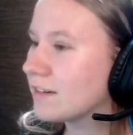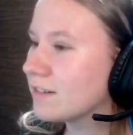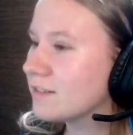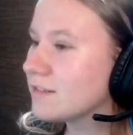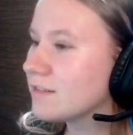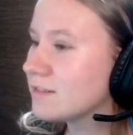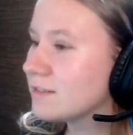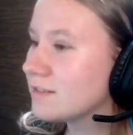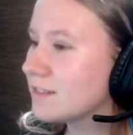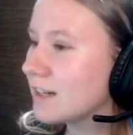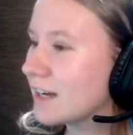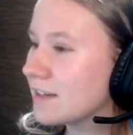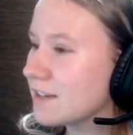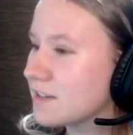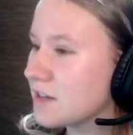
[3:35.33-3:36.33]
in return. I
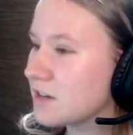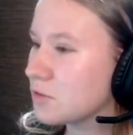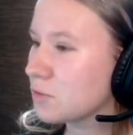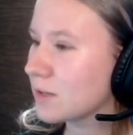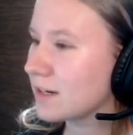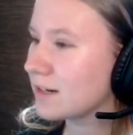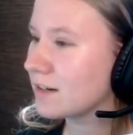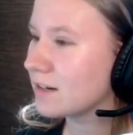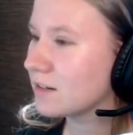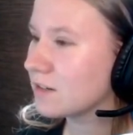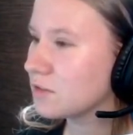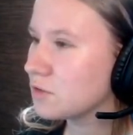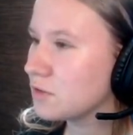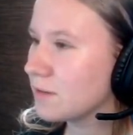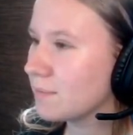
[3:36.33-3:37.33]
see green.
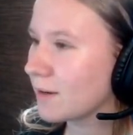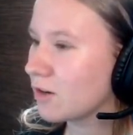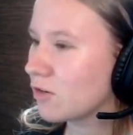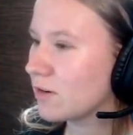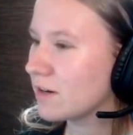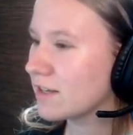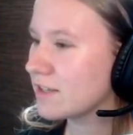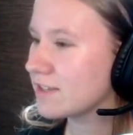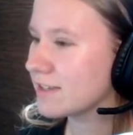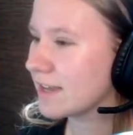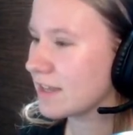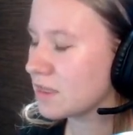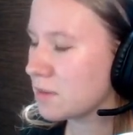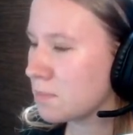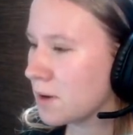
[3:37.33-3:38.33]
Am I going inside
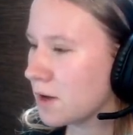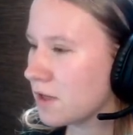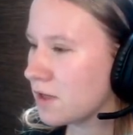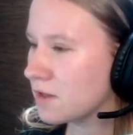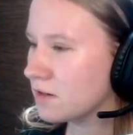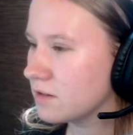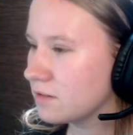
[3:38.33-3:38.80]
the button?